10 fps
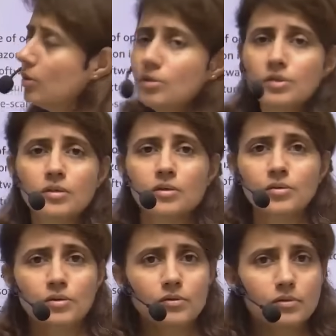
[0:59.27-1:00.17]
not
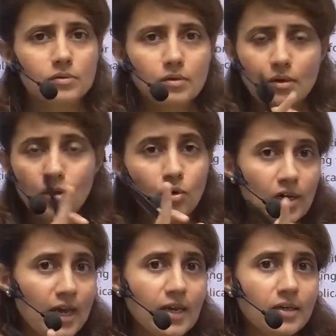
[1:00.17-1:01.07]

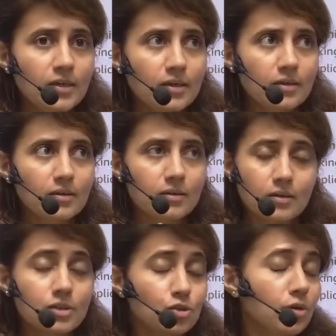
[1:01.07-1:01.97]
online,
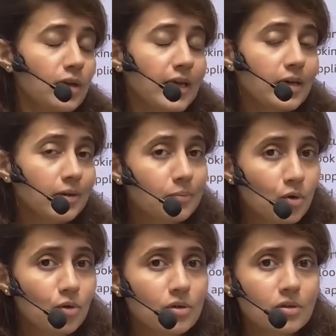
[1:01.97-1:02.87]
it's not like
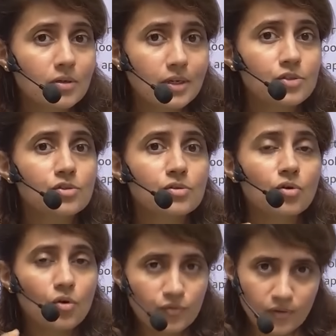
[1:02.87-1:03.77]
remote, it's
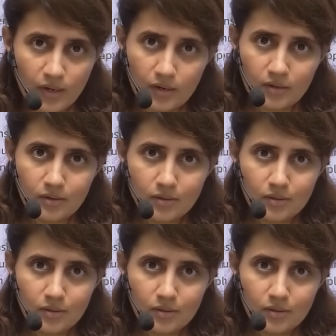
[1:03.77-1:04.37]
offline.